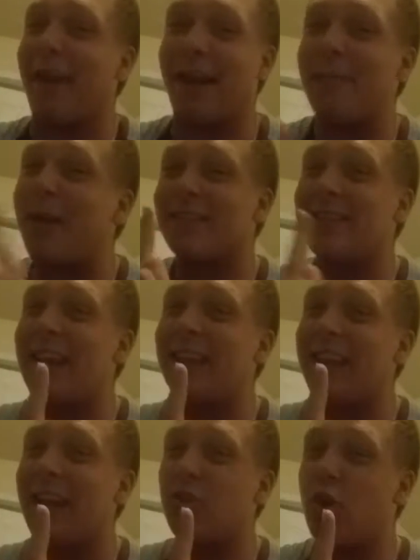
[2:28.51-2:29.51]
And I'm not saying
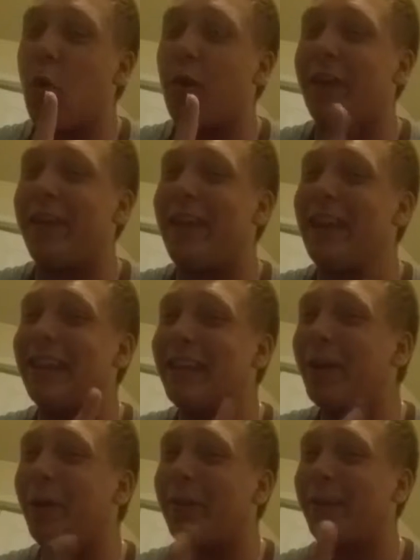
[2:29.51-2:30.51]
that jokingly. He
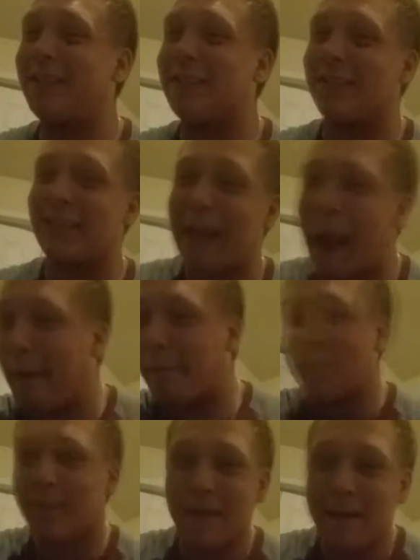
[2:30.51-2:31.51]
literally slapped